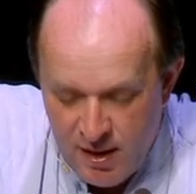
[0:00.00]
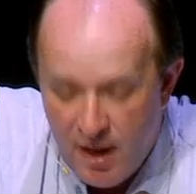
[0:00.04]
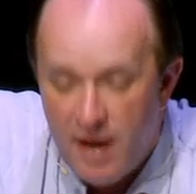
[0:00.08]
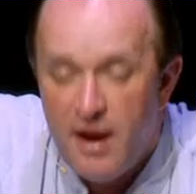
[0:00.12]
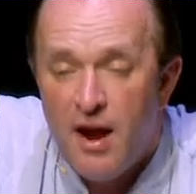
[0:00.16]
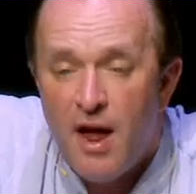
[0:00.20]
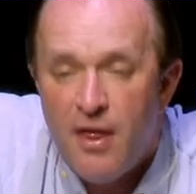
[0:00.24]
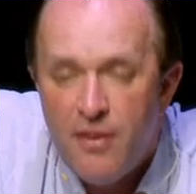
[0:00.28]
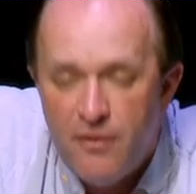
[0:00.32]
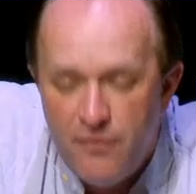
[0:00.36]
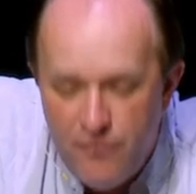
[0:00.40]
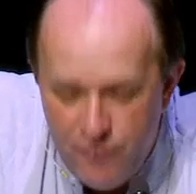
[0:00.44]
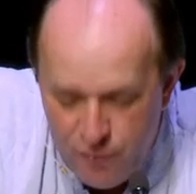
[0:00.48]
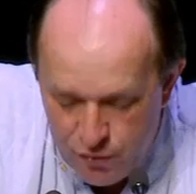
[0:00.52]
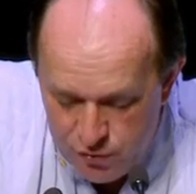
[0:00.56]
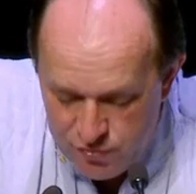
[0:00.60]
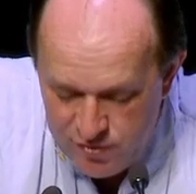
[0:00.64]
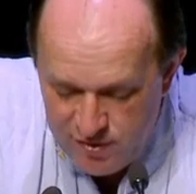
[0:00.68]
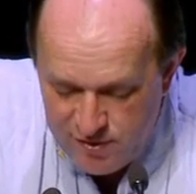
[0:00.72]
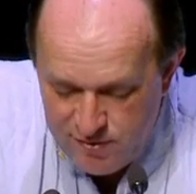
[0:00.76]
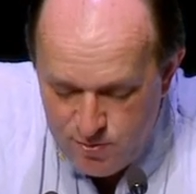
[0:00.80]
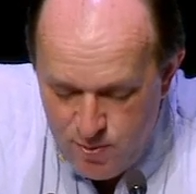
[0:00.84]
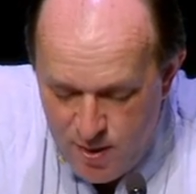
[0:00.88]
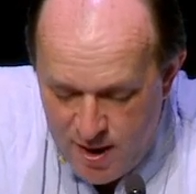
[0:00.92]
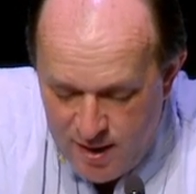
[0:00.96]
And other
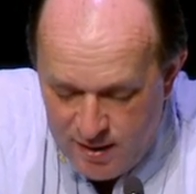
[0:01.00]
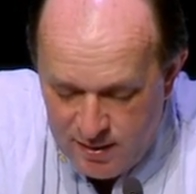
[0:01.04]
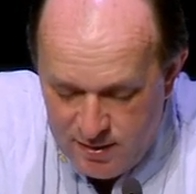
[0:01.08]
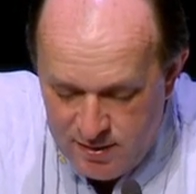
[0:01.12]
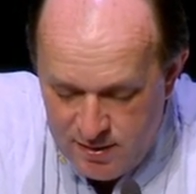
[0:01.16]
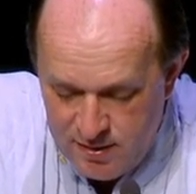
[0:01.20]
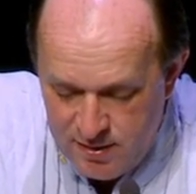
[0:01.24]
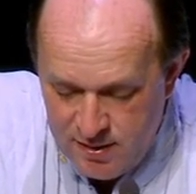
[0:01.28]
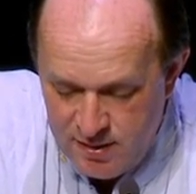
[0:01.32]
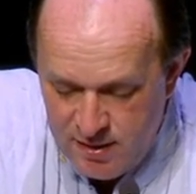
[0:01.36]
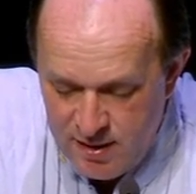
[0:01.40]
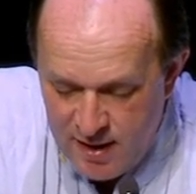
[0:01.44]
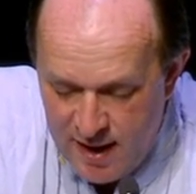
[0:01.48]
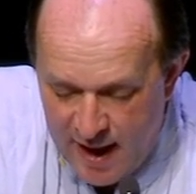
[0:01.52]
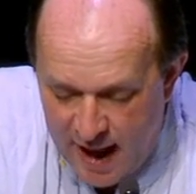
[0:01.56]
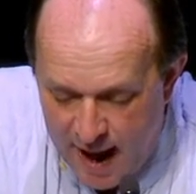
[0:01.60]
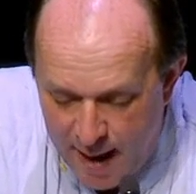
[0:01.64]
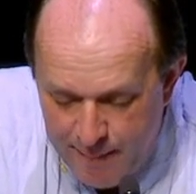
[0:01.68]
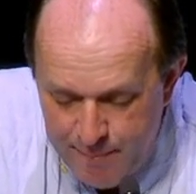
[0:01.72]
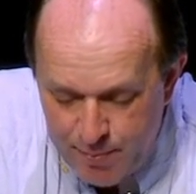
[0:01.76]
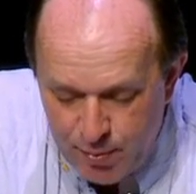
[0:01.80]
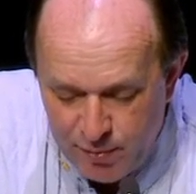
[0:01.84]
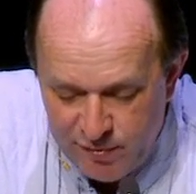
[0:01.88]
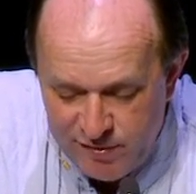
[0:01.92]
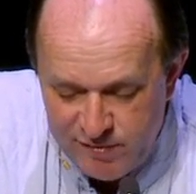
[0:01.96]
fruit as well
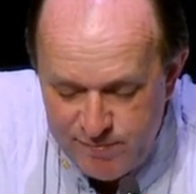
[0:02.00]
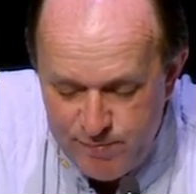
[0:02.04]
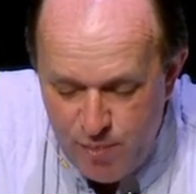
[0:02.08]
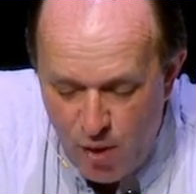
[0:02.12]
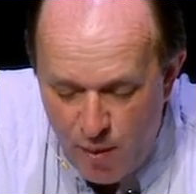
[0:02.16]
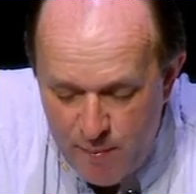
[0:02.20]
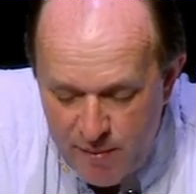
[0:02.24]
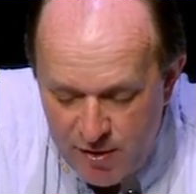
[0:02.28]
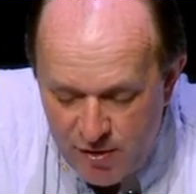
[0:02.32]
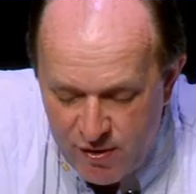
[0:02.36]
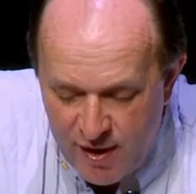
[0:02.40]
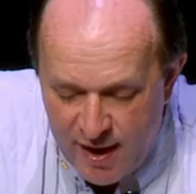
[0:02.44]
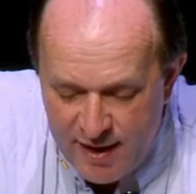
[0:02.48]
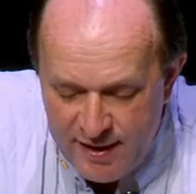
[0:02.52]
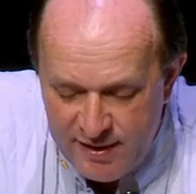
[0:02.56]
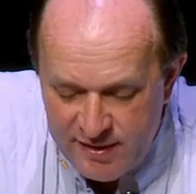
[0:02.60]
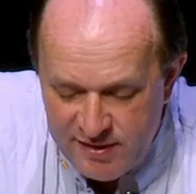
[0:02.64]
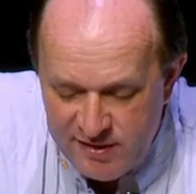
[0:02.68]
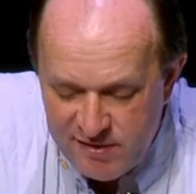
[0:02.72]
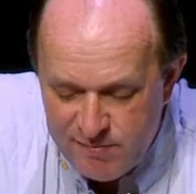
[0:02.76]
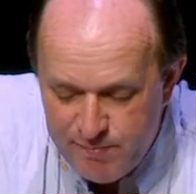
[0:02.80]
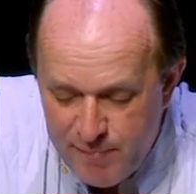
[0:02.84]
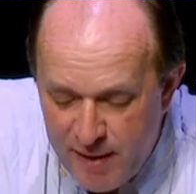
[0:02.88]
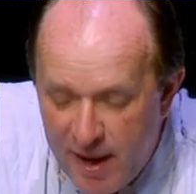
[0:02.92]
apples, pomegranates,